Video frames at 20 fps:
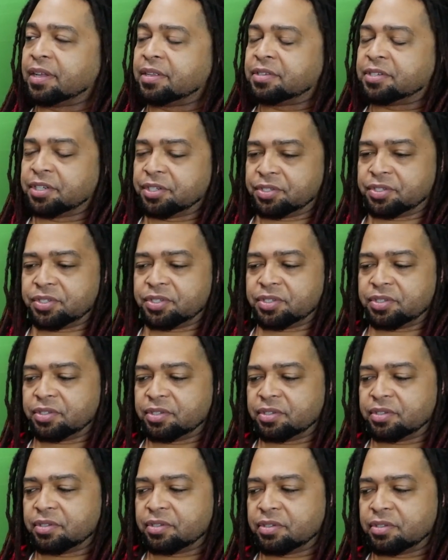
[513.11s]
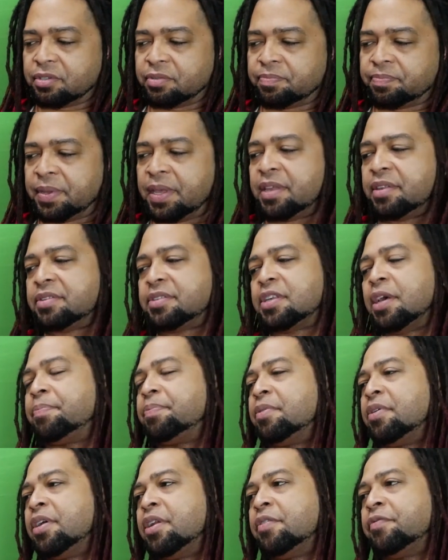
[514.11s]
just being
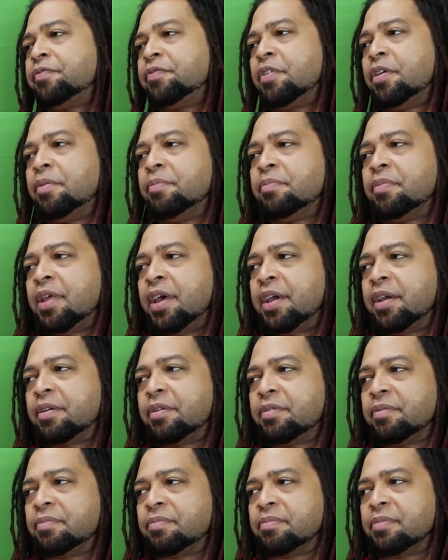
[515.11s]
separated from, like,